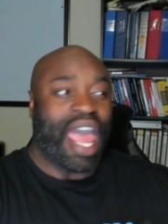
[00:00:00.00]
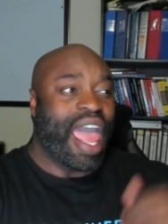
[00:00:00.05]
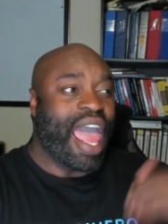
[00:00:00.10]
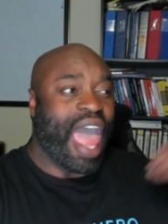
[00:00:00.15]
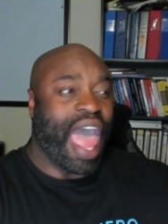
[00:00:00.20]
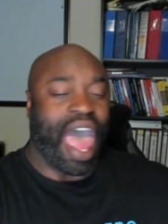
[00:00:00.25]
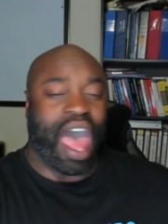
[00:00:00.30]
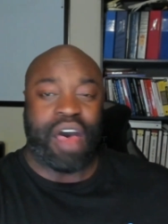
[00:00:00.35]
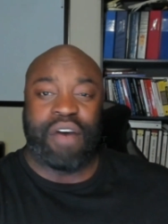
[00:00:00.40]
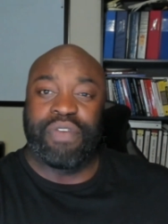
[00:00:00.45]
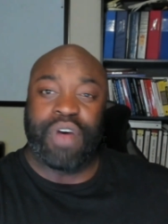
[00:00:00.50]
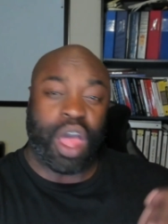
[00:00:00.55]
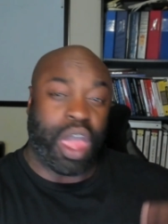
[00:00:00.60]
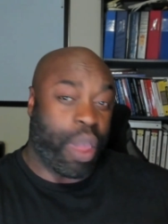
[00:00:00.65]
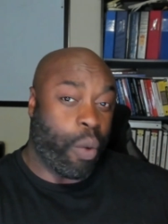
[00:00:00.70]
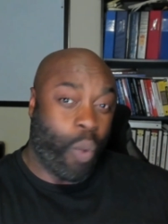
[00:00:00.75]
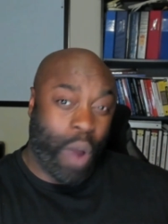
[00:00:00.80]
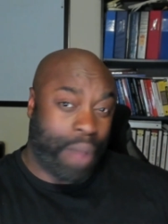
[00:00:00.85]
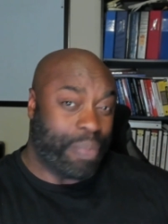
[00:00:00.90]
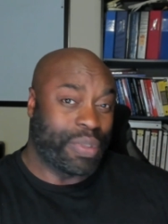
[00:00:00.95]
have a
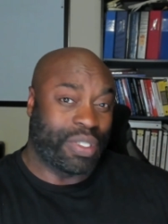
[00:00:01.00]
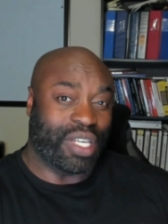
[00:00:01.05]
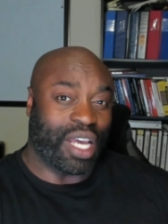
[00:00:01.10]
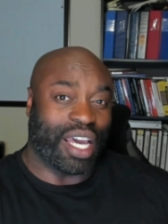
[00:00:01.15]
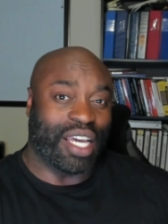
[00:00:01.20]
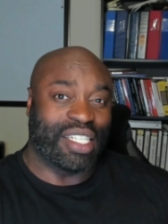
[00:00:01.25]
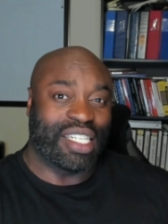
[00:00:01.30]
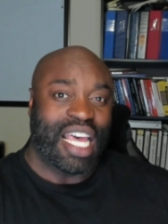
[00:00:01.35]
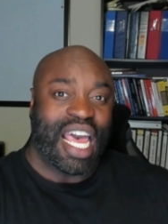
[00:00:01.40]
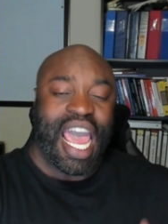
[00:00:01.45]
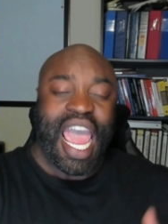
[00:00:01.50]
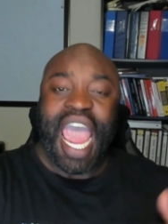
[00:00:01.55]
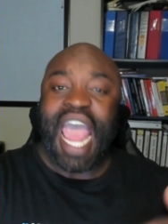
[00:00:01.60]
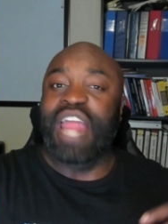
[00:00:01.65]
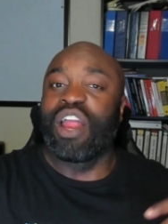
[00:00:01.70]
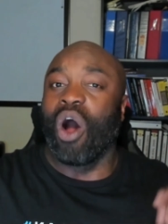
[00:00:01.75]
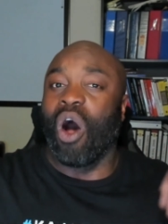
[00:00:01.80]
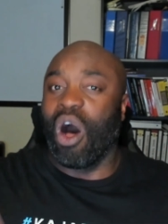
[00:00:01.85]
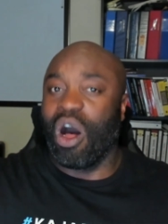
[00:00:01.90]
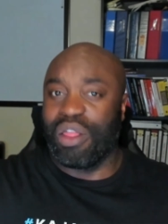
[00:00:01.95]
website,
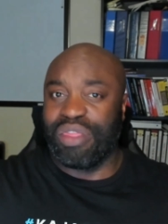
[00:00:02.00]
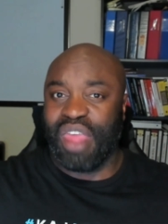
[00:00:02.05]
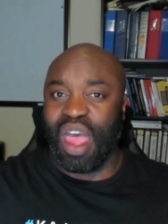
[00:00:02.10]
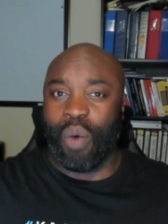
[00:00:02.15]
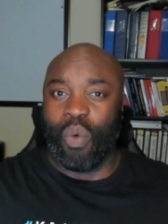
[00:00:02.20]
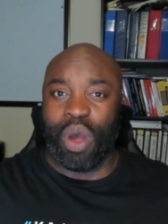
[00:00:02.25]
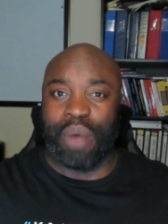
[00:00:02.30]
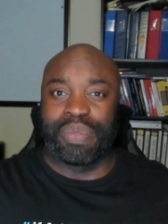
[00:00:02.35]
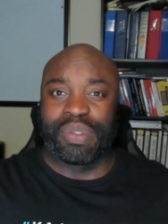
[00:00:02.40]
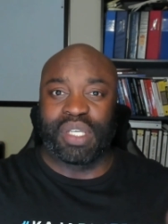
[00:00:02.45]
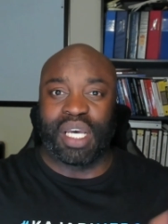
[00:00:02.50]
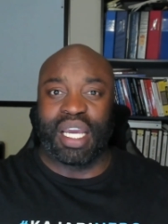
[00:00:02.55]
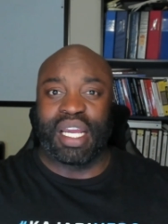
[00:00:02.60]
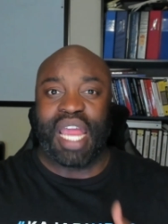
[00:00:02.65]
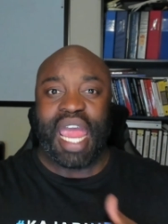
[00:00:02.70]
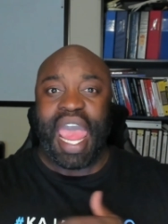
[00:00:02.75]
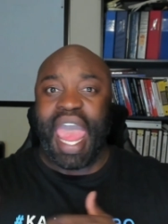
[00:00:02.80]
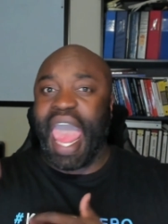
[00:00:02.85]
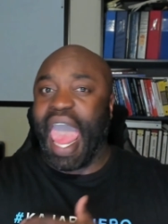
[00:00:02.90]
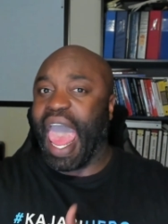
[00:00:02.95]
and on that website
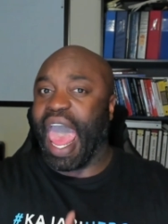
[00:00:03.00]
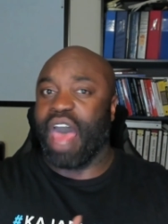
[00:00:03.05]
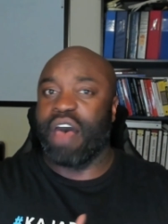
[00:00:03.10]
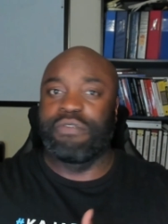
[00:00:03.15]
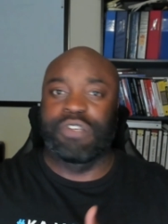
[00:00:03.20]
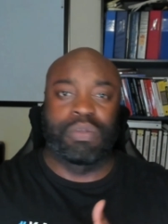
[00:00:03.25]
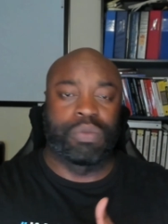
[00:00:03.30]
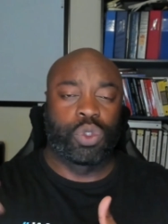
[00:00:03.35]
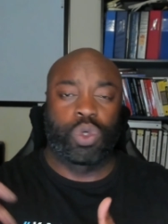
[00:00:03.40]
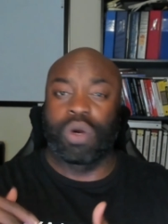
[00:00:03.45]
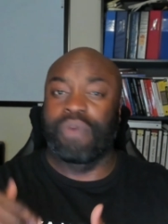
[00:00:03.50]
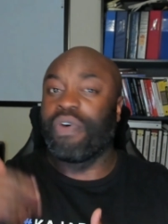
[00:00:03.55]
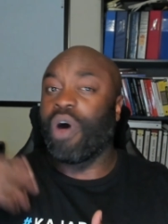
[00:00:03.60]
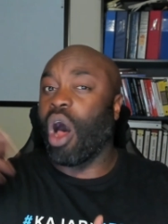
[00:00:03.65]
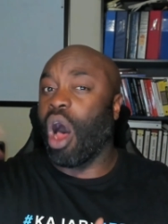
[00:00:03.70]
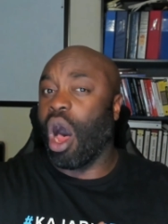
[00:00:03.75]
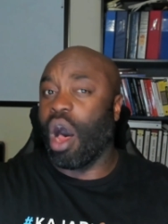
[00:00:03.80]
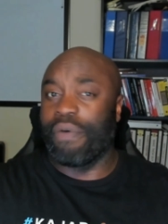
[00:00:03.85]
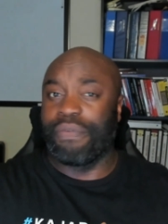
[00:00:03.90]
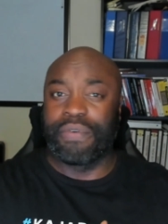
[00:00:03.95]
have some sort of
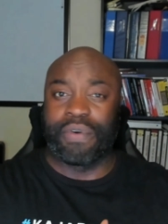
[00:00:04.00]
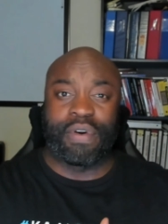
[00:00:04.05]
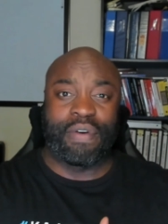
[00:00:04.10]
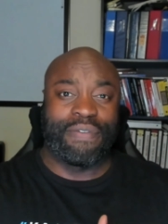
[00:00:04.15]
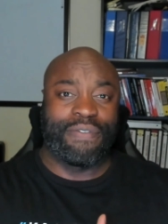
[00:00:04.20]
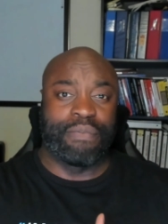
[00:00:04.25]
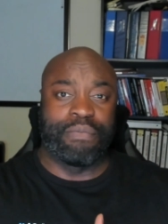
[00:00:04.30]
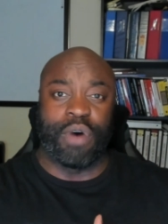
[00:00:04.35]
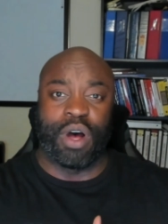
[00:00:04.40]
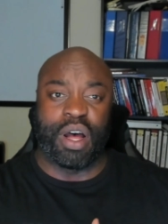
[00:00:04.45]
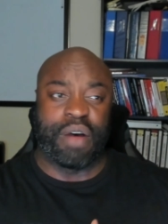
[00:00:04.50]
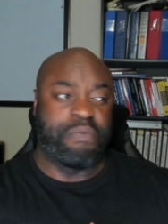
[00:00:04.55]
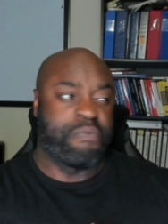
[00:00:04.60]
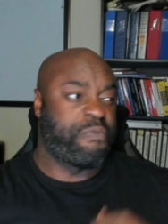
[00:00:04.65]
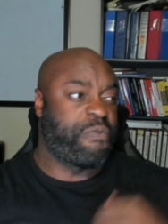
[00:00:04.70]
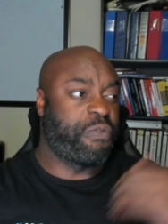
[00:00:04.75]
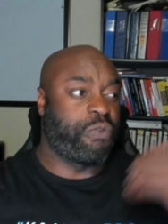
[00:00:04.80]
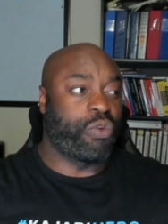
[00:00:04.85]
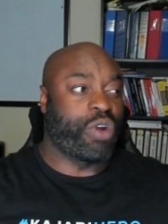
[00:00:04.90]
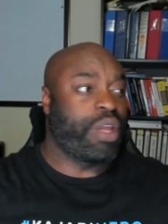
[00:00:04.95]
offer from a
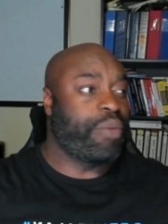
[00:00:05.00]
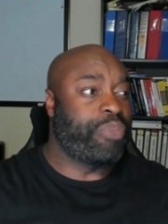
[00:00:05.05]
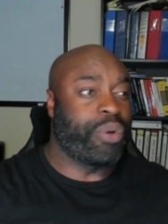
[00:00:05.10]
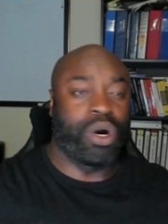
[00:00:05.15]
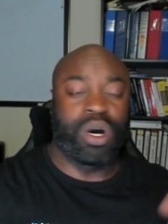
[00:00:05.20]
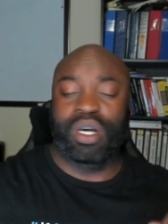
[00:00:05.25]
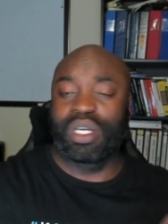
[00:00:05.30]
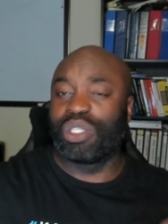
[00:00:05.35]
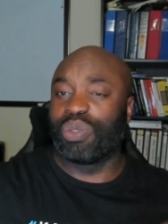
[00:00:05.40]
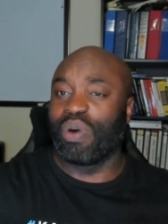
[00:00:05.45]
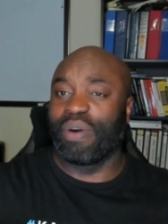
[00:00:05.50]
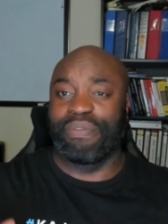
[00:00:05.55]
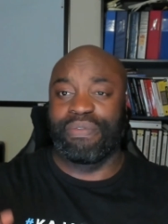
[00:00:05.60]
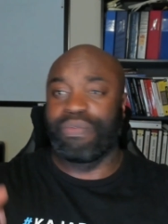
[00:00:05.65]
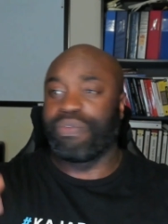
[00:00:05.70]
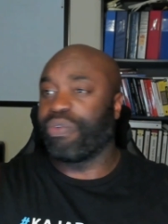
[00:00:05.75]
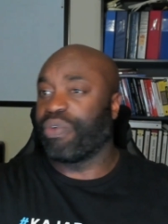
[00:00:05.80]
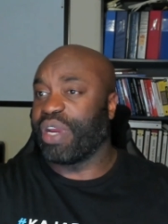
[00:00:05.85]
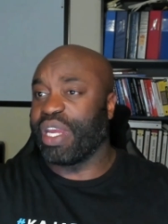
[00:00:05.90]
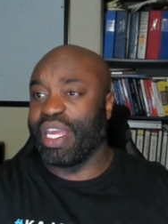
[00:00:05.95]
free book to a
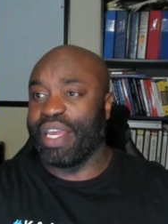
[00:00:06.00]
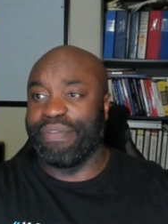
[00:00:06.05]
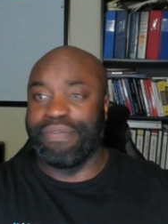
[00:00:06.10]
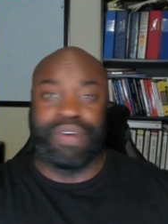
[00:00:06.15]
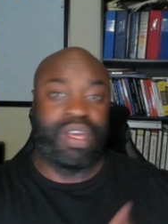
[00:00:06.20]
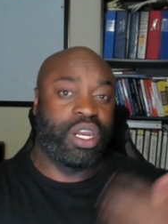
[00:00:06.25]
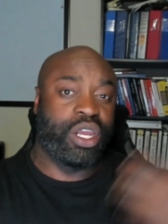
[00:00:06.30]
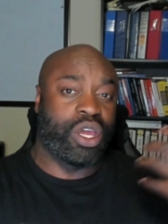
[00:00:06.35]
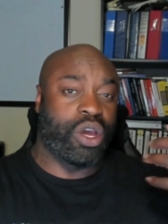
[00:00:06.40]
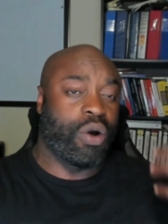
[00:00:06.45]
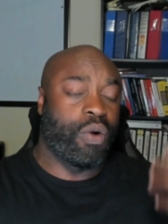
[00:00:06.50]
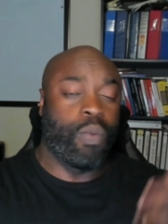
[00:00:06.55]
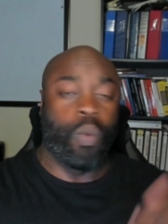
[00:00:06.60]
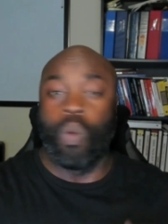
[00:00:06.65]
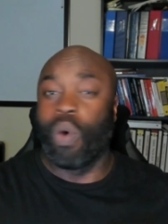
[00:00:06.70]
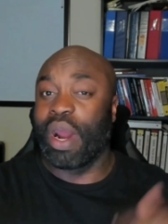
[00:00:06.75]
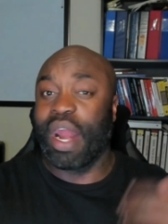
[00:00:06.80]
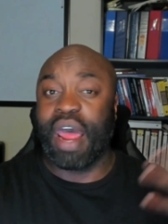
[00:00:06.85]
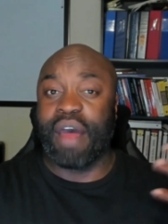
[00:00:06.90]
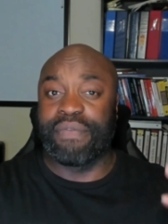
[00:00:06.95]
free video,
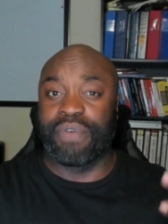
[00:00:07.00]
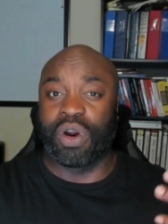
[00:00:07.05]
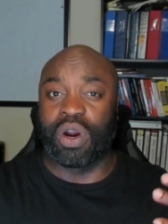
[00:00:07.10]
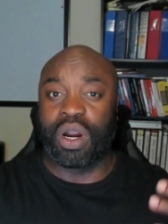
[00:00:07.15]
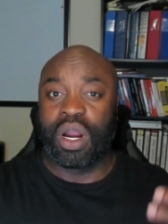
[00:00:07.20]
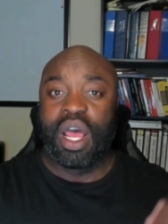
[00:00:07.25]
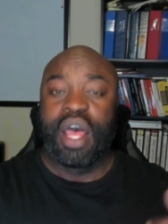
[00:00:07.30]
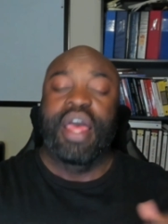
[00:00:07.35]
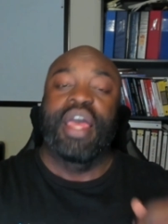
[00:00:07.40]
whatever,